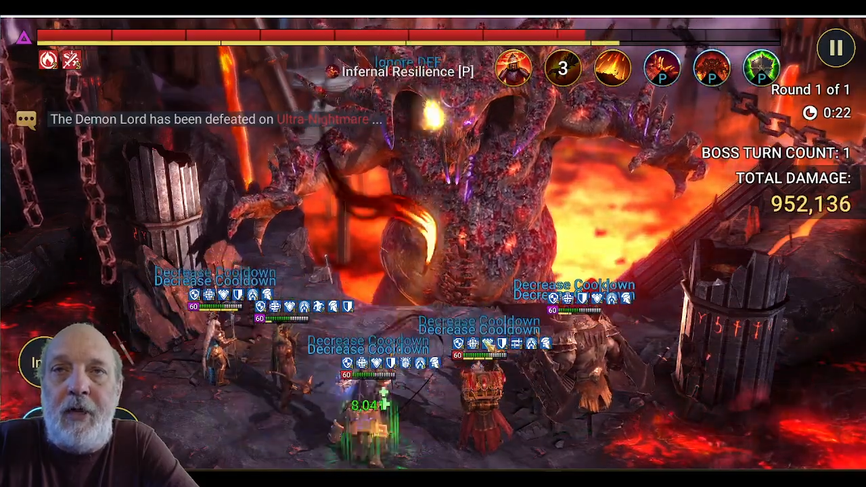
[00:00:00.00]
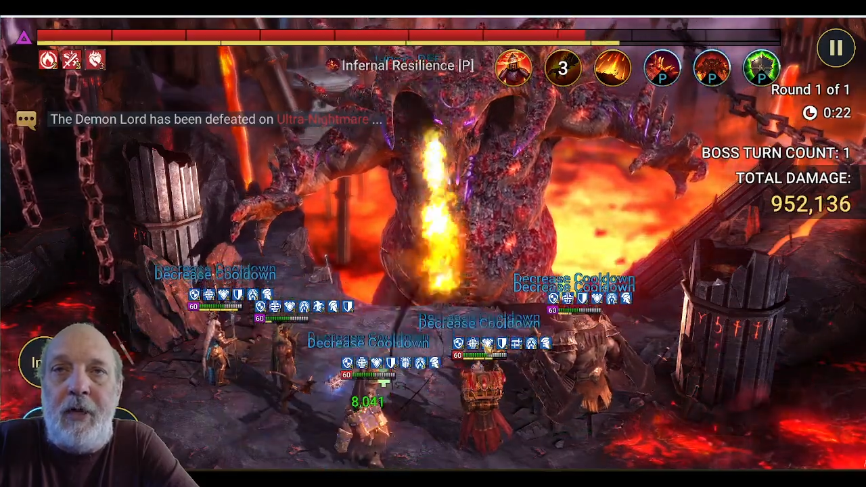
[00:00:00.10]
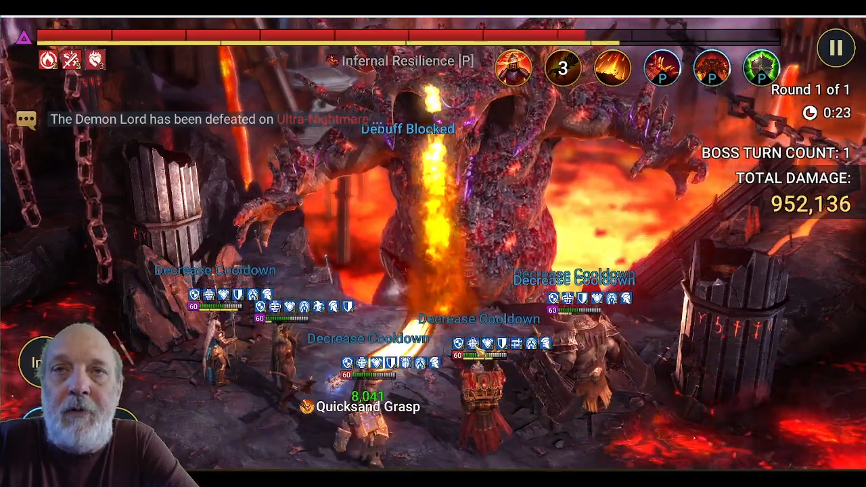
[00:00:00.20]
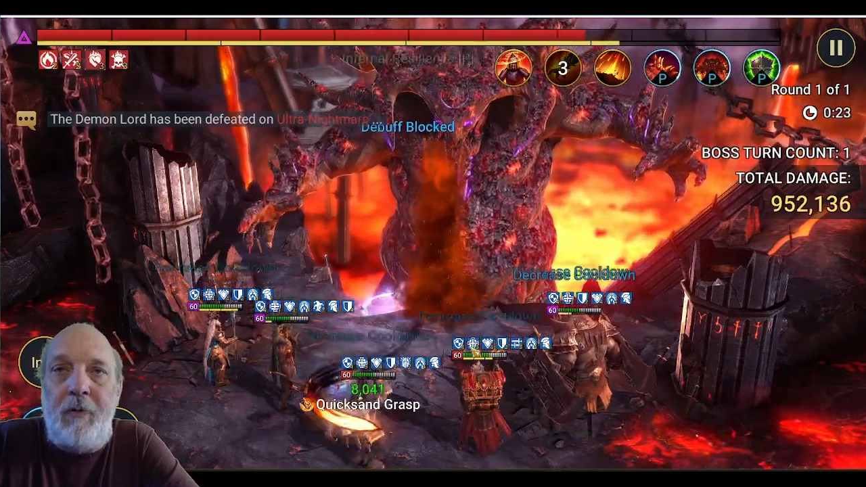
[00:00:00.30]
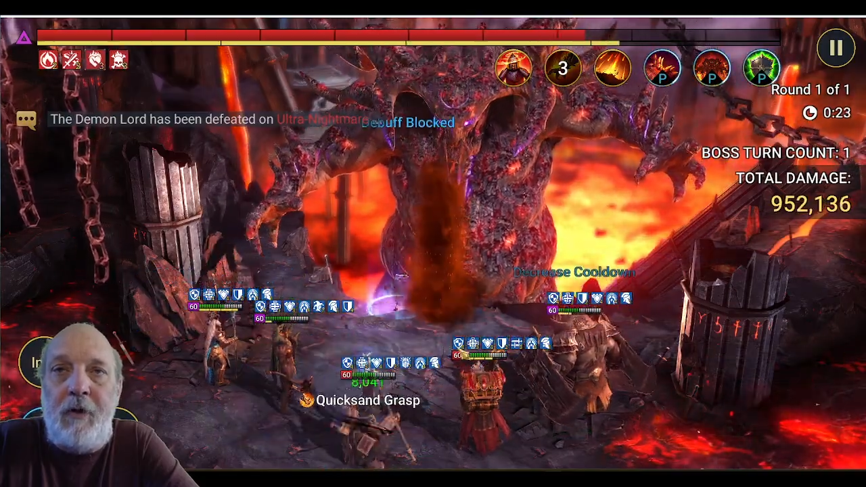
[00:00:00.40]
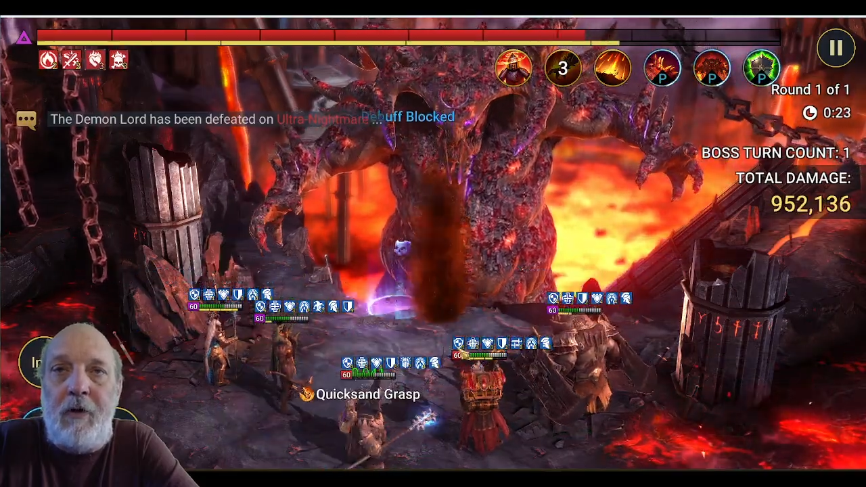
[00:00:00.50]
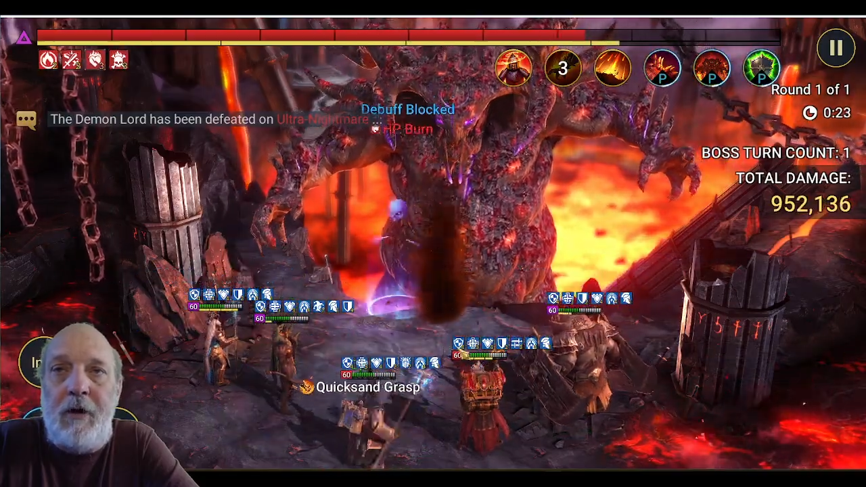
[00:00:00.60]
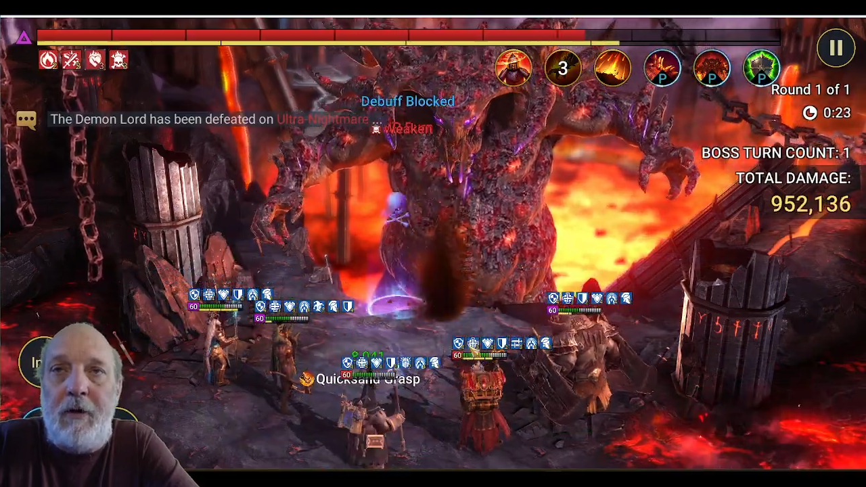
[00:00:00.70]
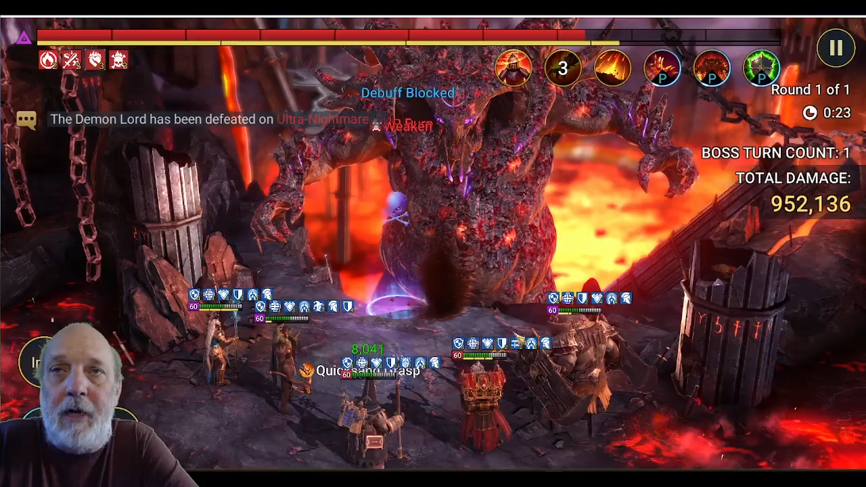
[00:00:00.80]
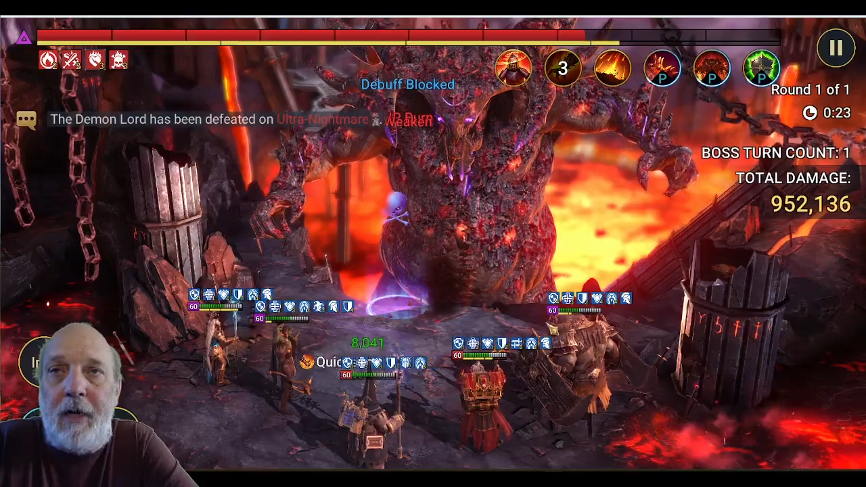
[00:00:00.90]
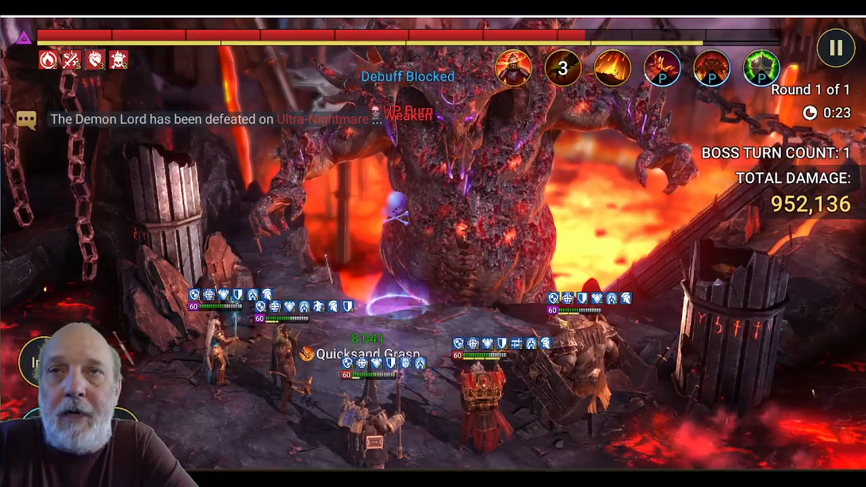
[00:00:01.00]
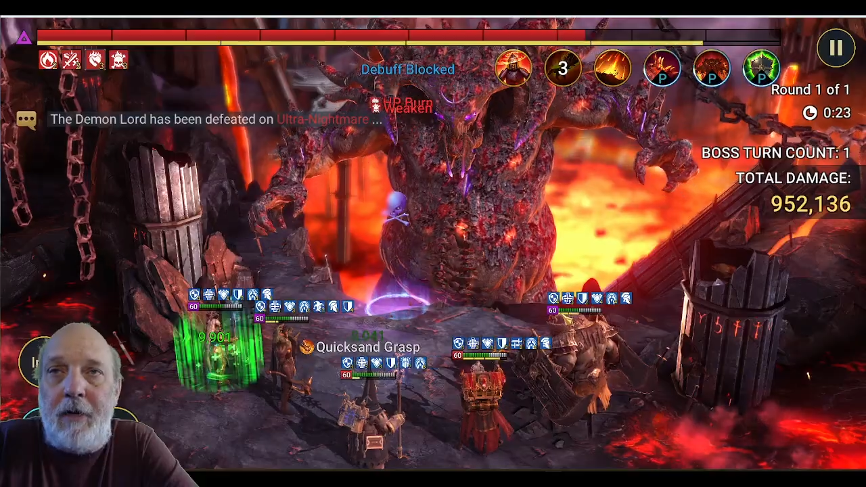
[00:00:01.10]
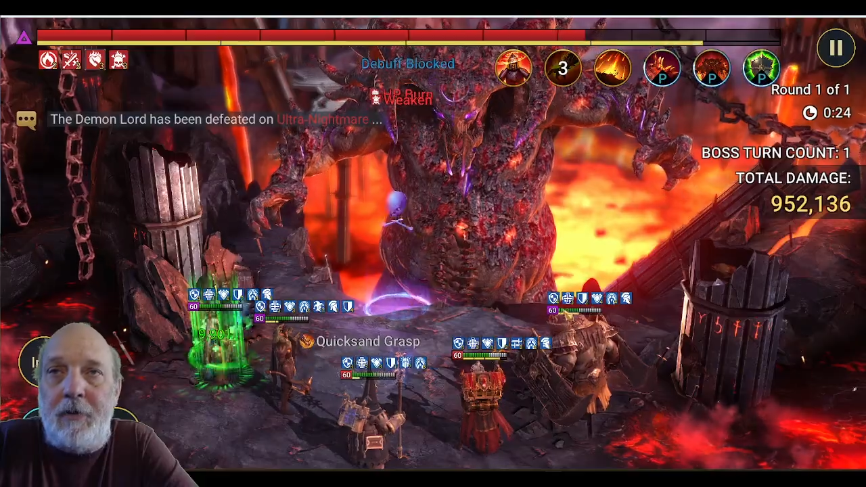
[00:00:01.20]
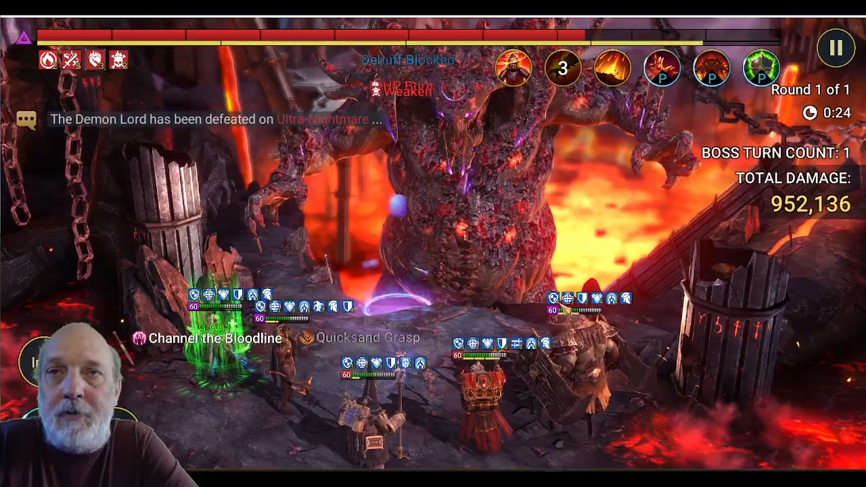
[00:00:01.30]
to keep an eye on.